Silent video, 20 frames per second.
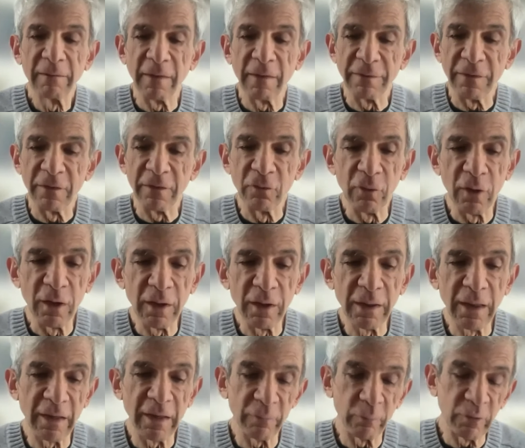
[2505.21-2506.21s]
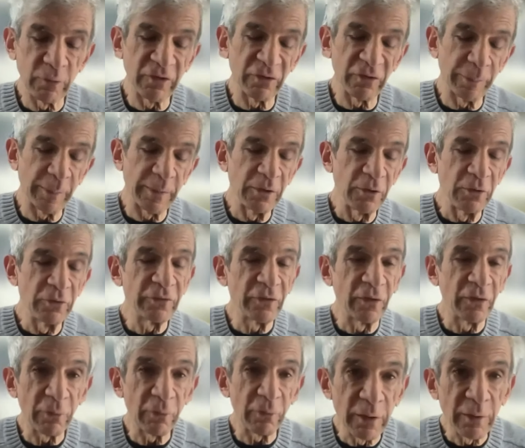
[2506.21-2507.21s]
that the drug, had, which has been
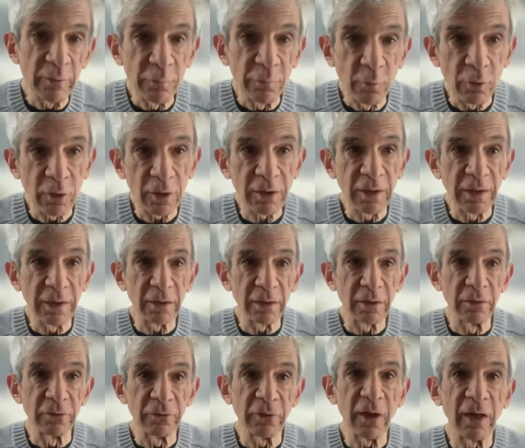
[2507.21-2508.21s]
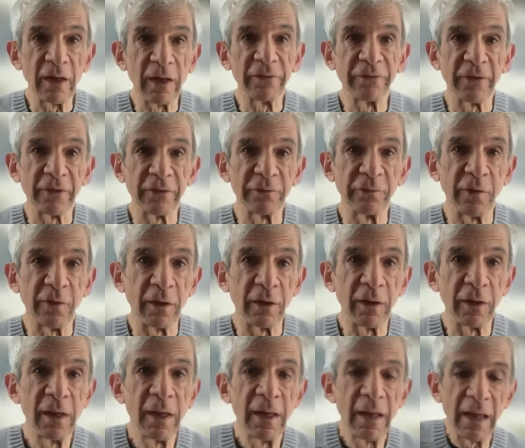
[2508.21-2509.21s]
used in three or four clinical trials thus far,